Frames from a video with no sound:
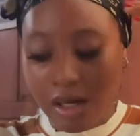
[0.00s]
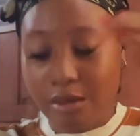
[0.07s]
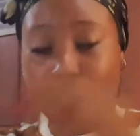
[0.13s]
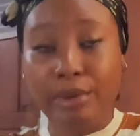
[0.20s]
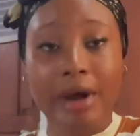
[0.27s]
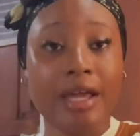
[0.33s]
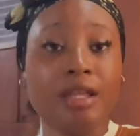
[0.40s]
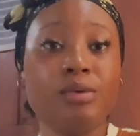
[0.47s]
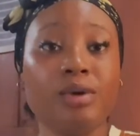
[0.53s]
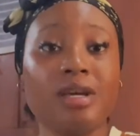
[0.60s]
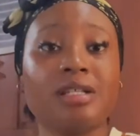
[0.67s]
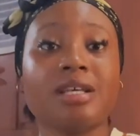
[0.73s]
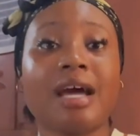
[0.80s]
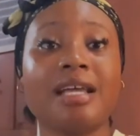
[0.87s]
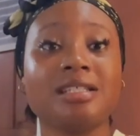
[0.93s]
But
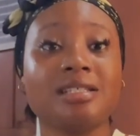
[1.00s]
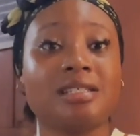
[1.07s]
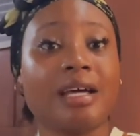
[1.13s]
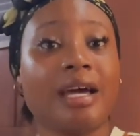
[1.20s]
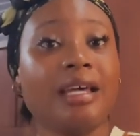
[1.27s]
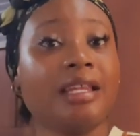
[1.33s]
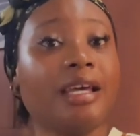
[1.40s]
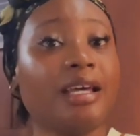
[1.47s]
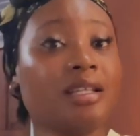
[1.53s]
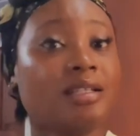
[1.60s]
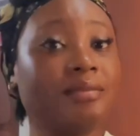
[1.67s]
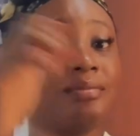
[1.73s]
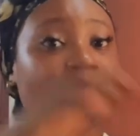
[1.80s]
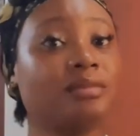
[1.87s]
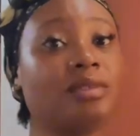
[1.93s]
anyways, I
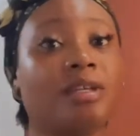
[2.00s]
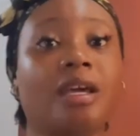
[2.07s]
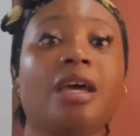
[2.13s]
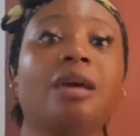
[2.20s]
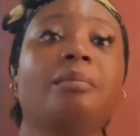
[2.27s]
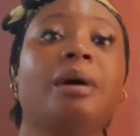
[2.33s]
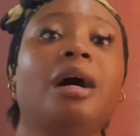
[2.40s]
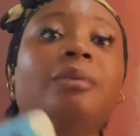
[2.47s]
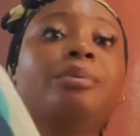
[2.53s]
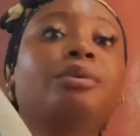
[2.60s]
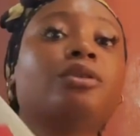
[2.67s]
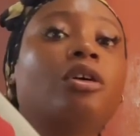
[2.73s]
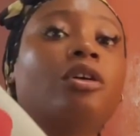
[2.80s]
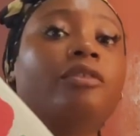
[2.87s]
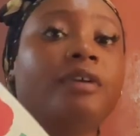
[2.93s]
decided to get a MacBook
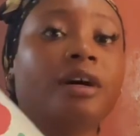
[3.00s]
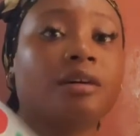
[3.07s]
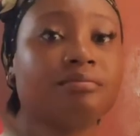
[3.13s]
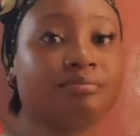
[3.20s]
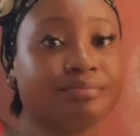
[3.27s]
cover